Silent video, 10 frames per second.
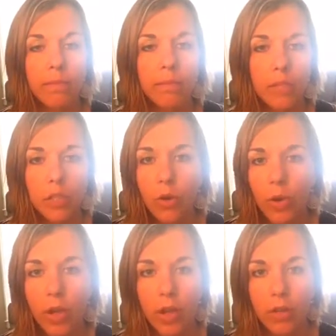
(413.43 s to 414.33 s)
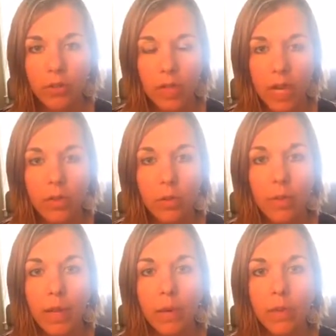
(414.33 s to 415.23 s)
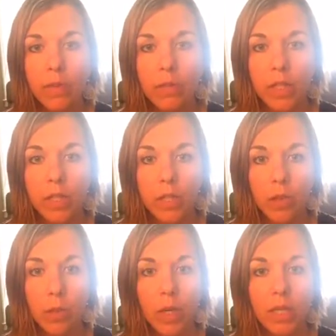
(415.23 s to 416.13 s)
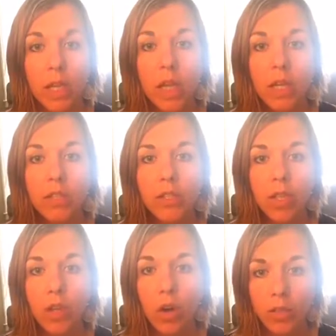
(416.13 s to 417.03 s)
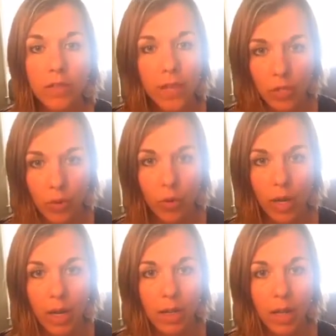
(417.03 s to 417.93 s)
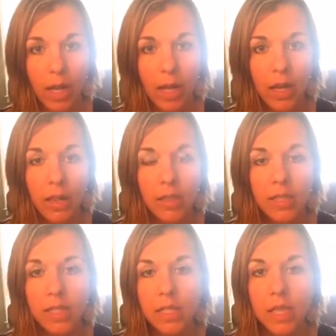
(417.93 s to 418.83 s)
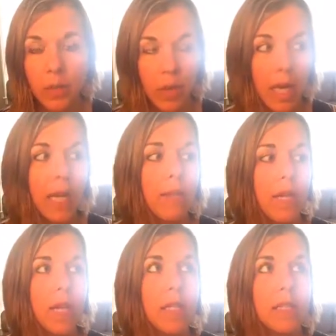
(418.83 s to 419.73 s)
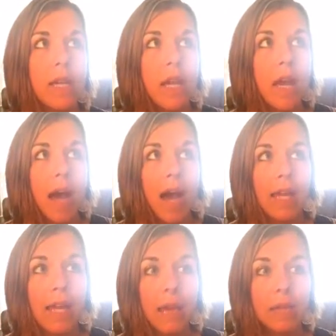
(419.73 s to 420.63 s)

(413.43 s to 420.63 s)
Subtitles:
Just going along those lines, one of my goals for this year was to cultivate joy in the season that we're in, because I kept